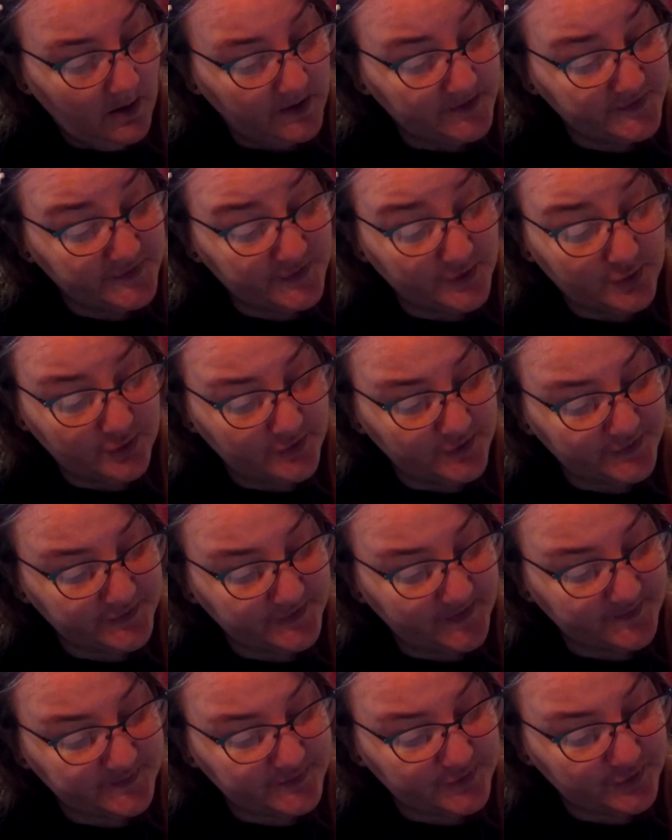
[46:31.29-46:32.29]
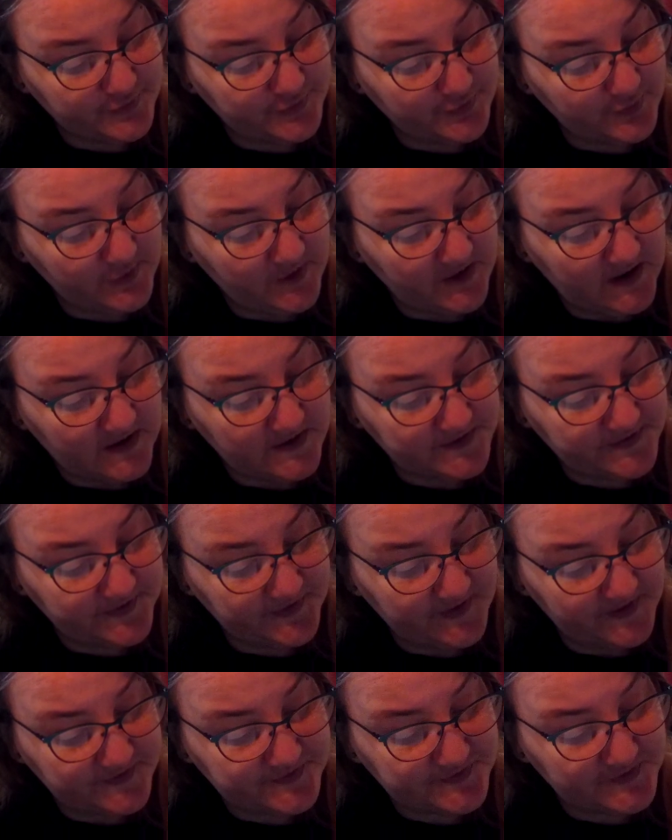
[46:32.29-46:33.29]
So it goes up to 3X.
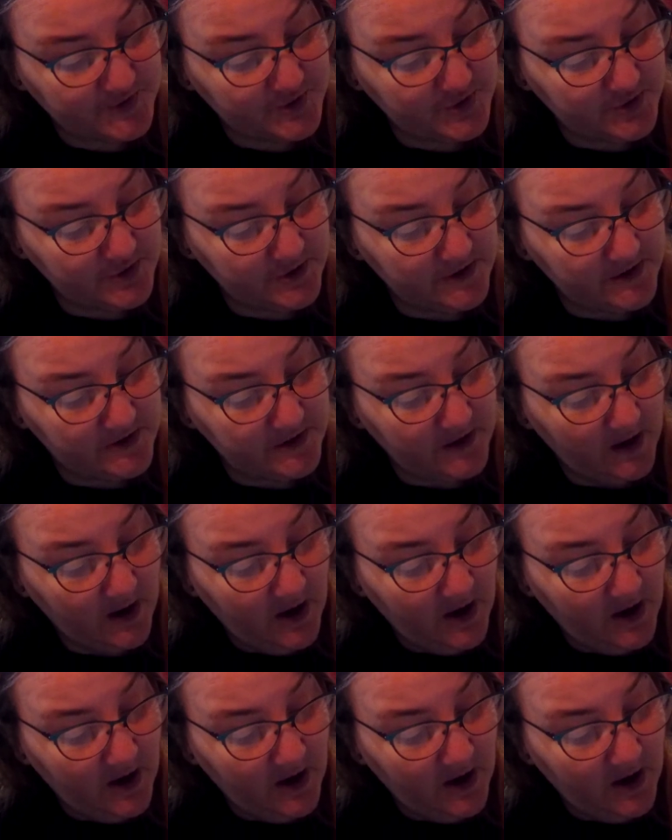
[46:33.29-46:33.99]
That's good.